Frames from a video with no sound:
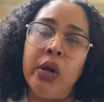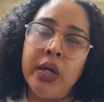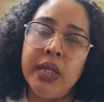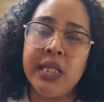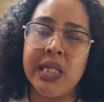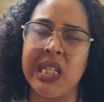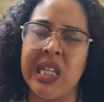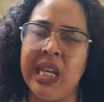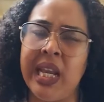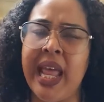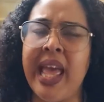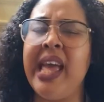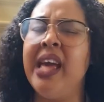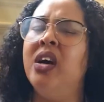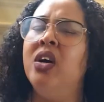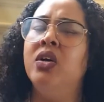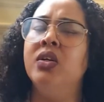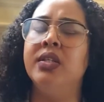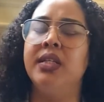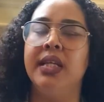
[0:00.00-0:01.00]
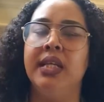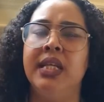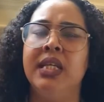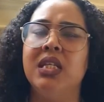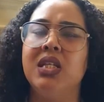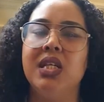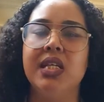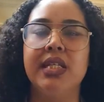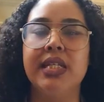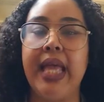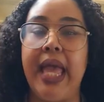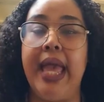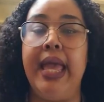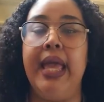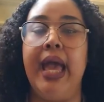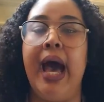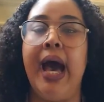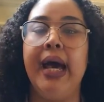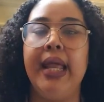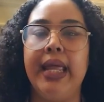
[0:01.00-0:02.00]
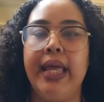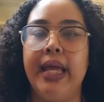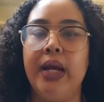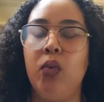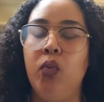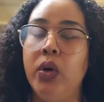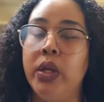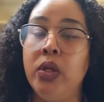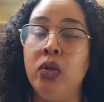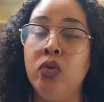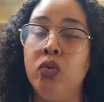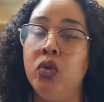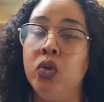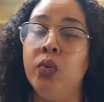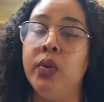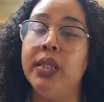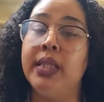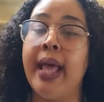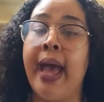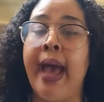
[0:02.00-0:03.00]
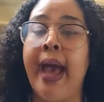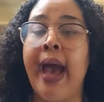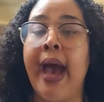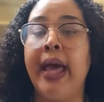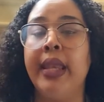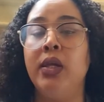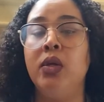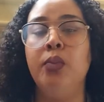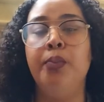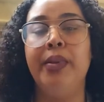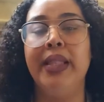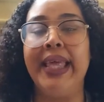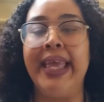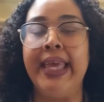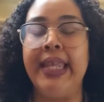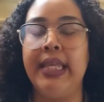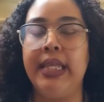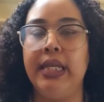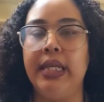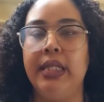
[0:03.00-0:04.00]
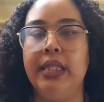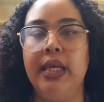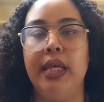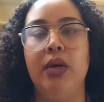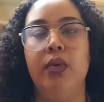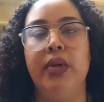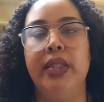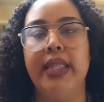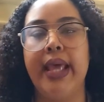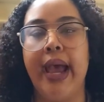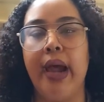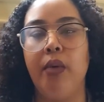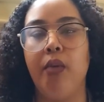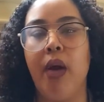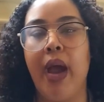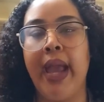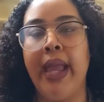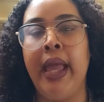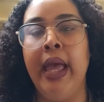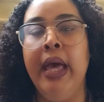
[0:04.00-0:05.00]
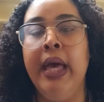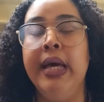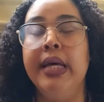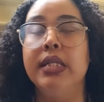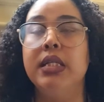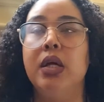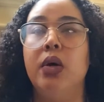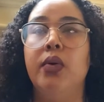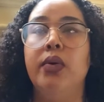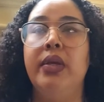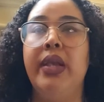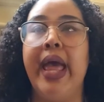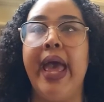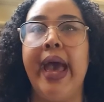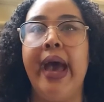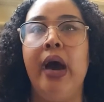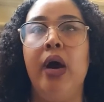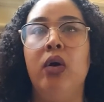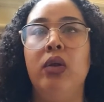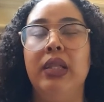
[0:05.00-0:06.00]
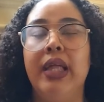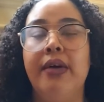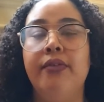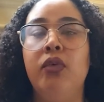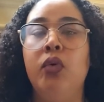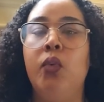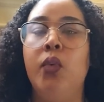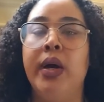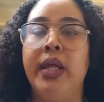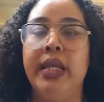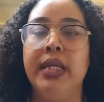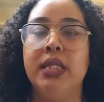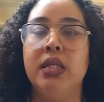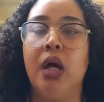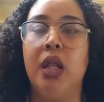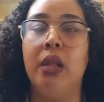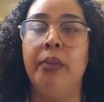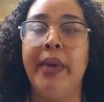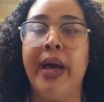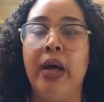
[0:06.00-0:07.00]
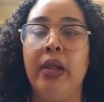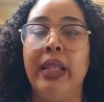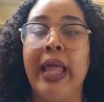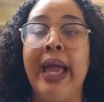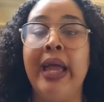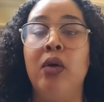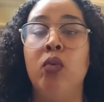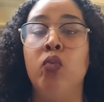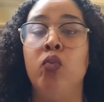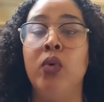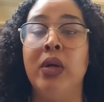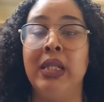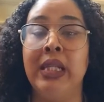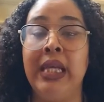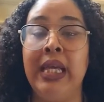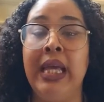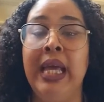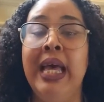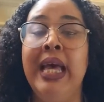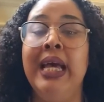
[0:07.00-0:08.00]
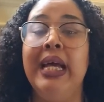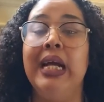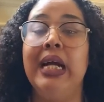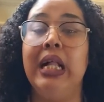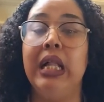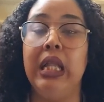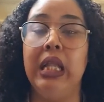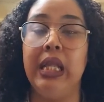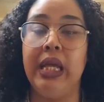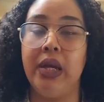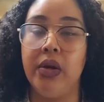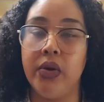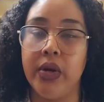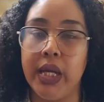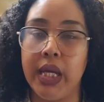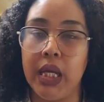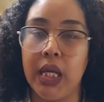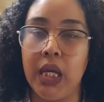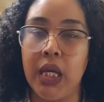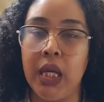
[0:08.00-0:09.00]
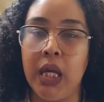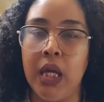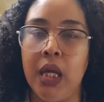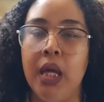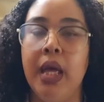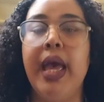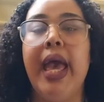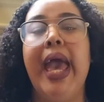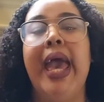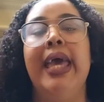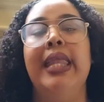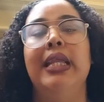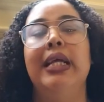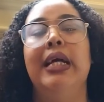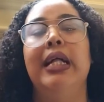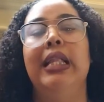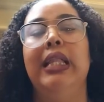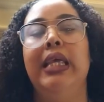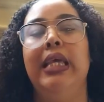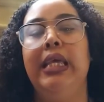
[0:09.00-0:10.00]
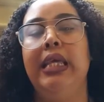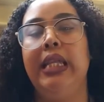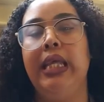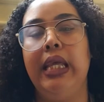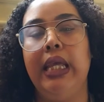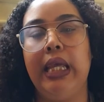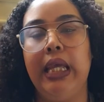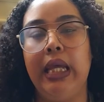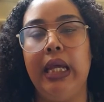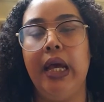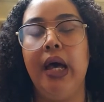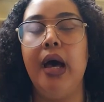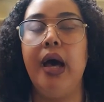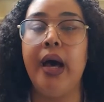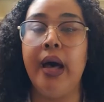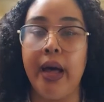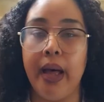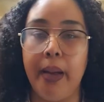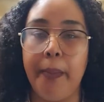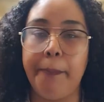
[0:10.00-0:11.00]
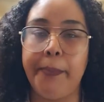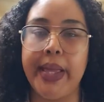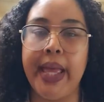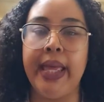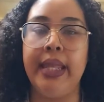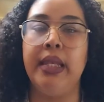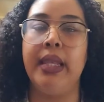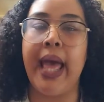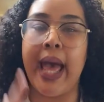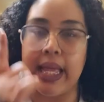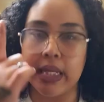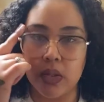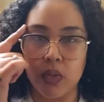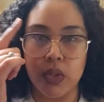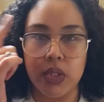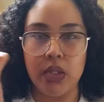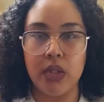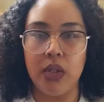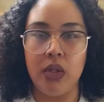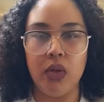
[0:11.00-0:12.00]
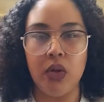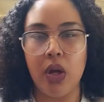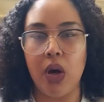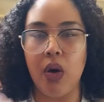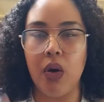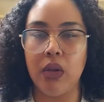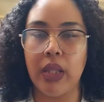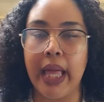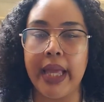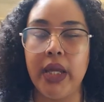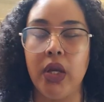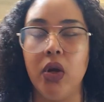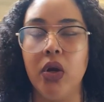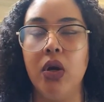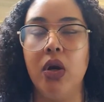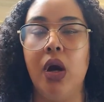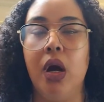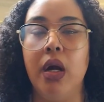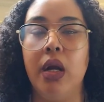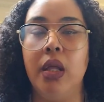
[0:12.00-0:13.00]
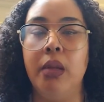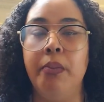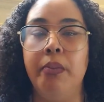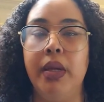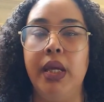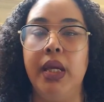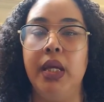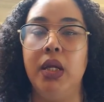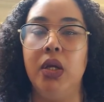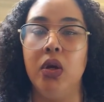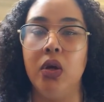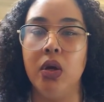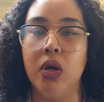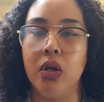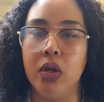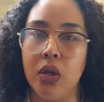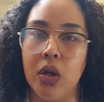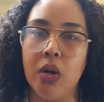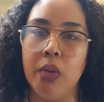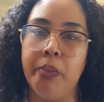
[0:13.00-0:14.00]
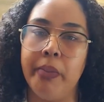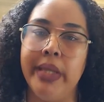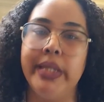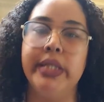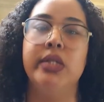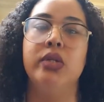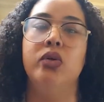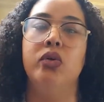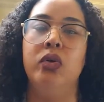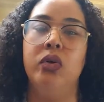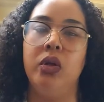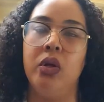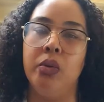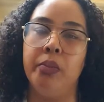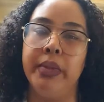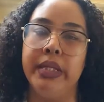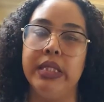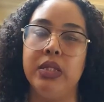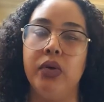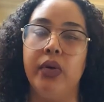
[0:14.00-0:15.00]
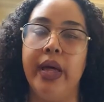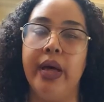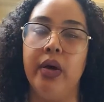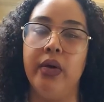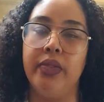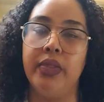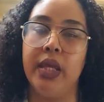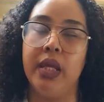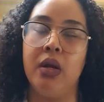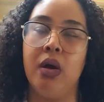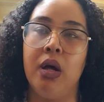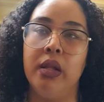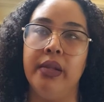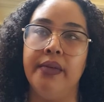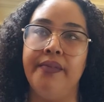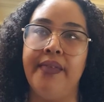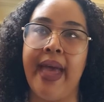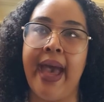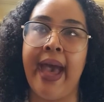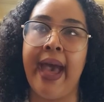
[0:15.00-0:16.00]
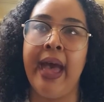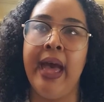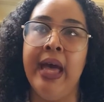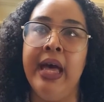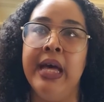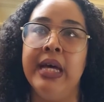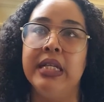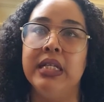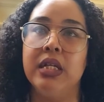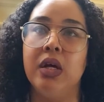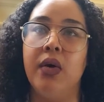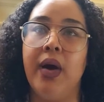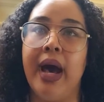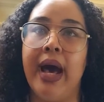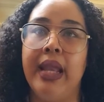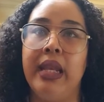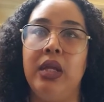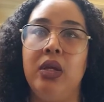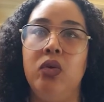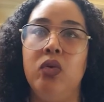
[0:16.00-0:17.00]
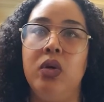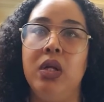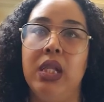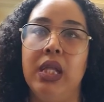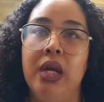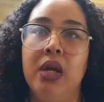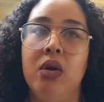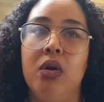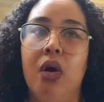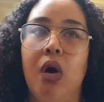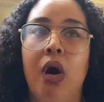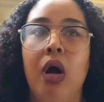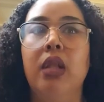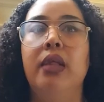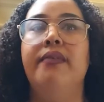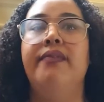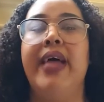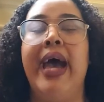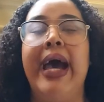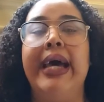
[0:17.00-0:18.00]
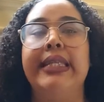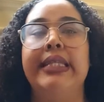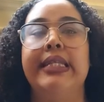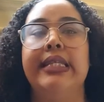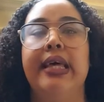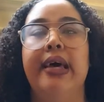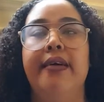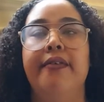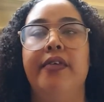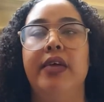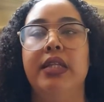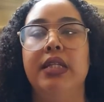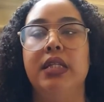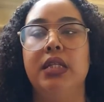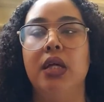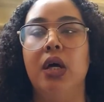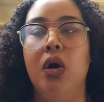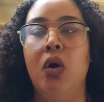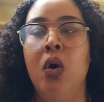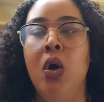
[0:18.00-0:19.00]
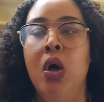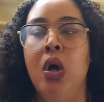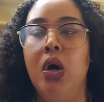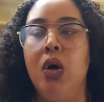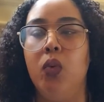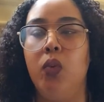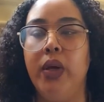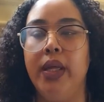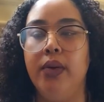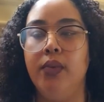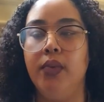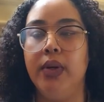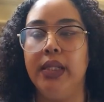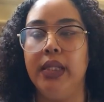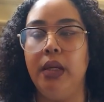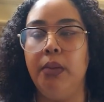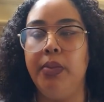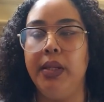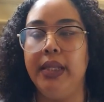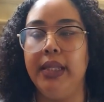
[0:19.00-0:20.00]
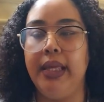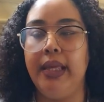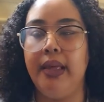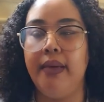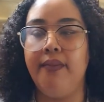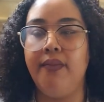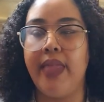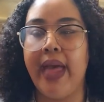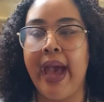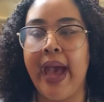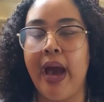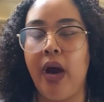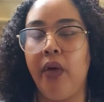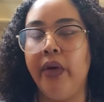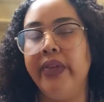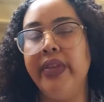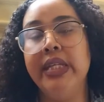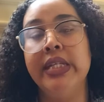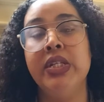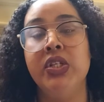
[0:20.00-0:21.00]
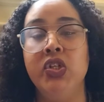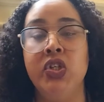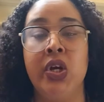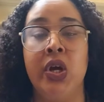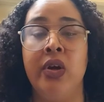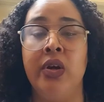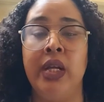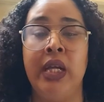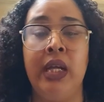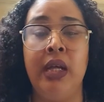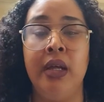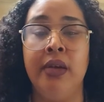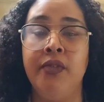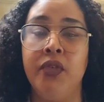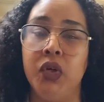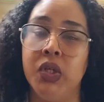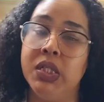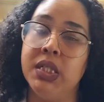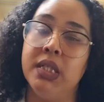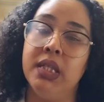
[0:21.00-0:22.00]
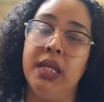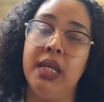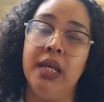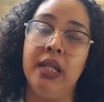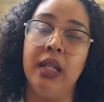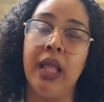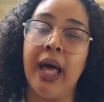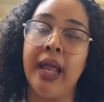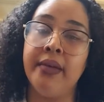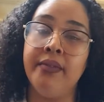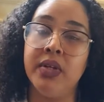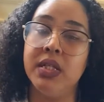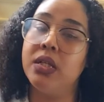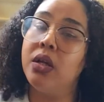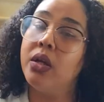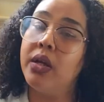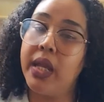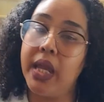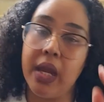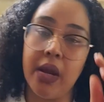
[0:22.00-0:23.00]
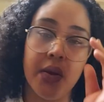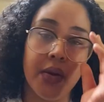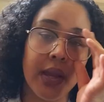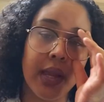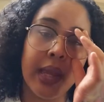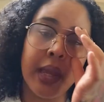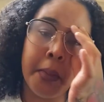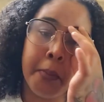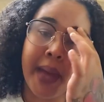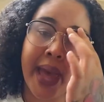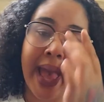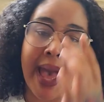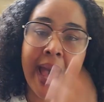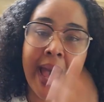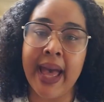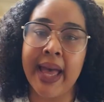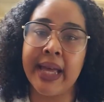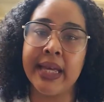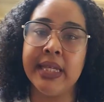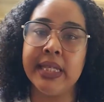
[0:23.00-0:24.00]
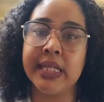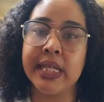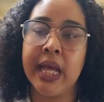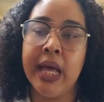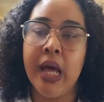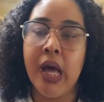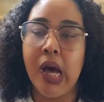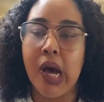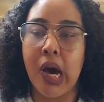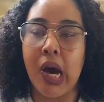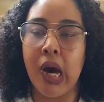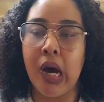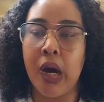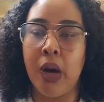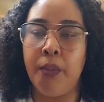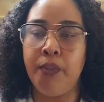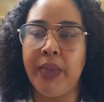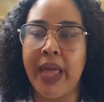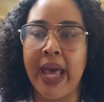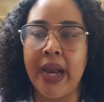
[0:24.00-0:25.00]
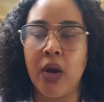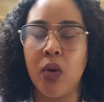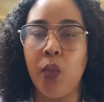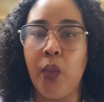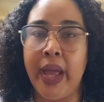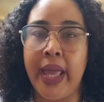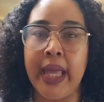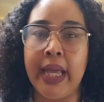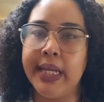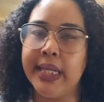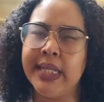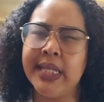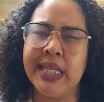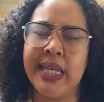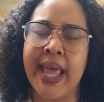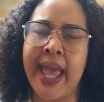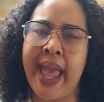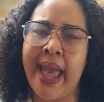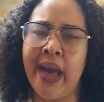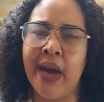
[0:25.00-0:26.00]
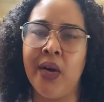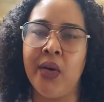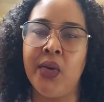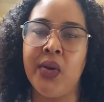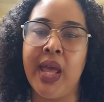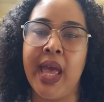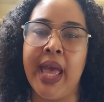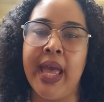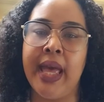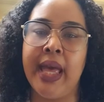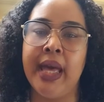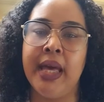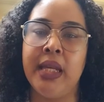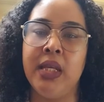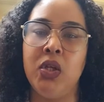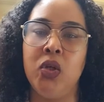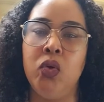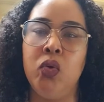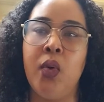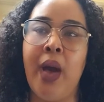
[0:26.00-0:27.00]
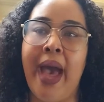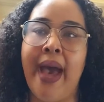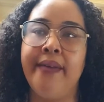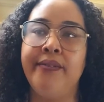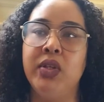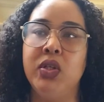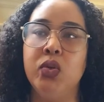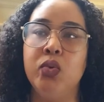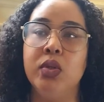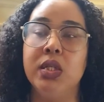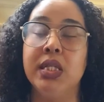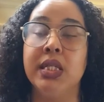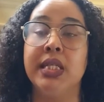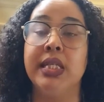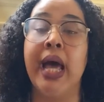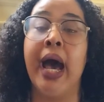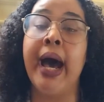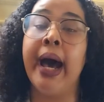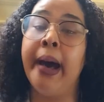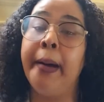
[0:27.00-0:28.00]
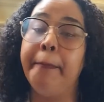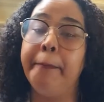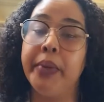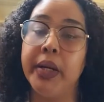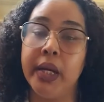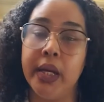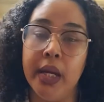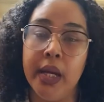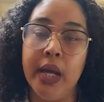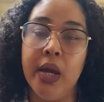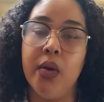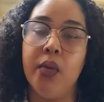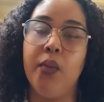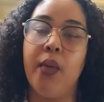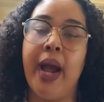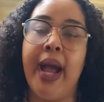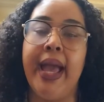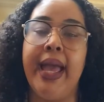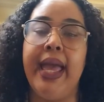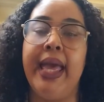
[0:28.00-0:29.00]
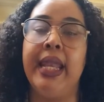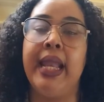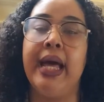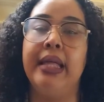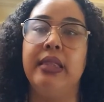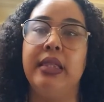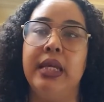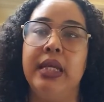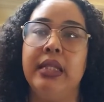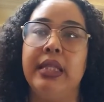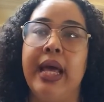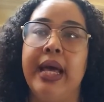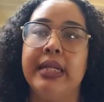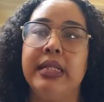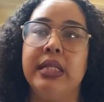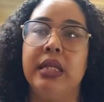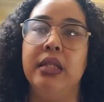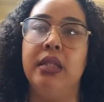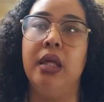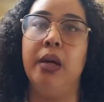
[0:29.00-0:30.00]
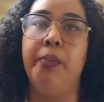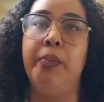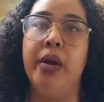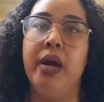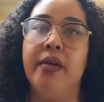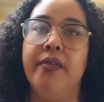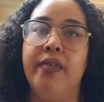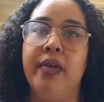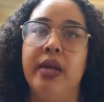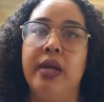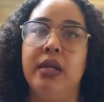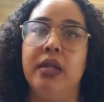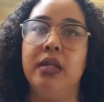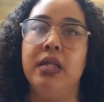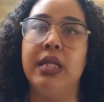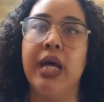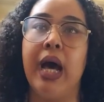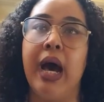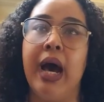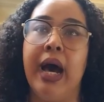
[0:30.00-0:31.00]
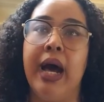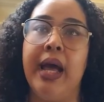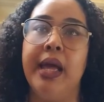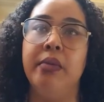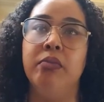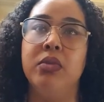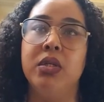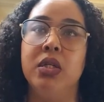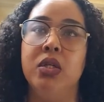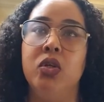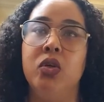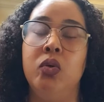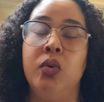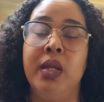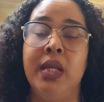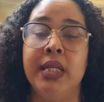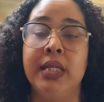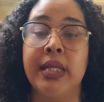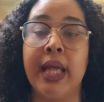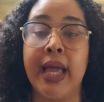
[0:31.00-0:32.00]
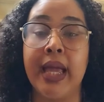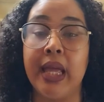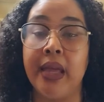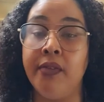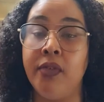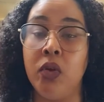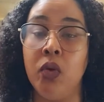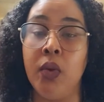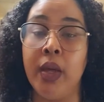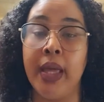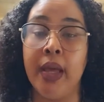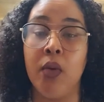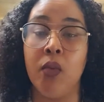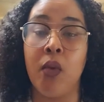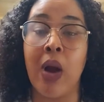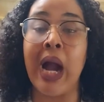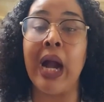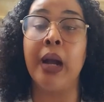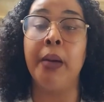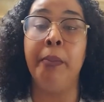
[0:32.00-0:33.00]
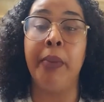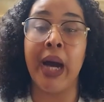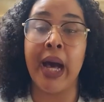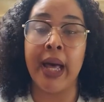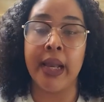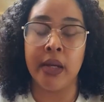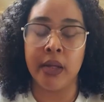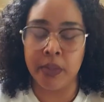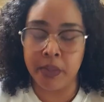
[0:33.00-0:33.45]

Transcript: and nails, and it's just chaotic. What do you do with that? How do you plan anything with that, right? So now level 1 is all about like really clearing and cleaning up. And that's what, like your garden being your mental health and all of that. So how do you clear all of that stuff? And so we really believe that on this journey, unfortunately, a lot of us are carrying bags that are weighing us down, and you have to stop. Right. And I think that's the perfect time to do it, is like if you hit rock bottom.